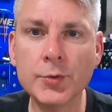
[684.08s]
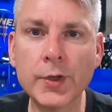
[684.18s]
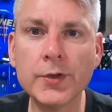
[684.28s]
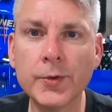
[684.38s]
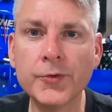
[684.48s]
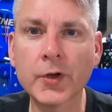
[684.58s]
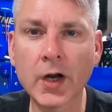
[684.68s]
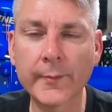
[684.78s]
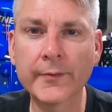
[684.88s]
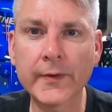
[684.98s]
you can use your
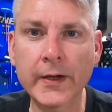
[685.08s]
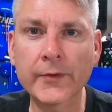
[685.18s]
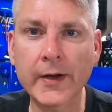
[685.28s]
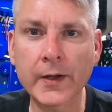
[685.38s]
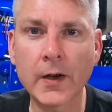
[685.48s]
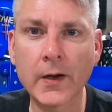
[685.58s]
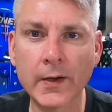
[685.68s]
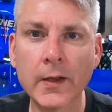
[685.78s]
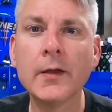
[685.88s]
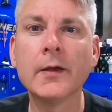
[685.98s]
Harbor Freight credit
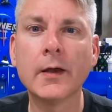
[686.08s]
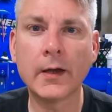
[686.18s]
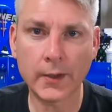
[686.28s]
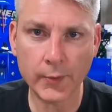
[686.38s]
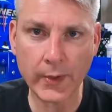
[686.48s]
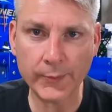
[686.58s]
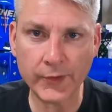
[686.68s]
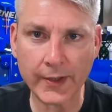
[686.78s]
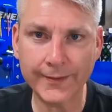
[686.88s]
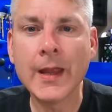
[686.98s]
card on the
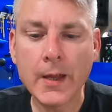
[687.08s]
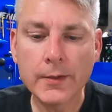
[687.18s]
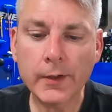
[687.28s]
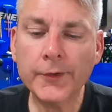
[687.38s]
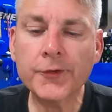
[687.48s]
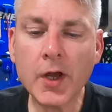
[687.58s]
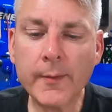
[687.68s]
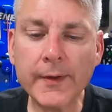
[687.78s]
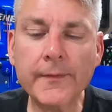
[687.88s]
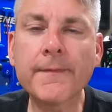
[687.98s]
website. Now let's
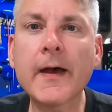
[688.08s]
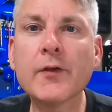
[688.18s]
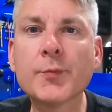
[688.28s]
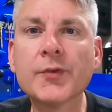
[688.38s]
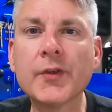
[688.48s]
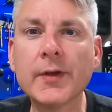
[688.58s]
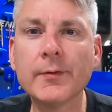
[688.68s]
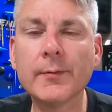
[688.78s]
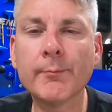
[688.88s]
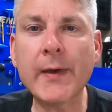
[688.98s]
talk about the
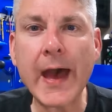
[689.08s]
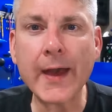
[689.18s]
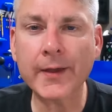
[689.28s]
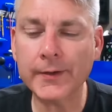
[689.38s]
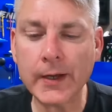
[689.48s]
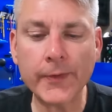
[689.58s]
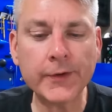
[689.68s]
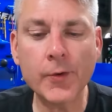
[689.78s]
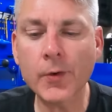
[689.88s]
5% back. Now they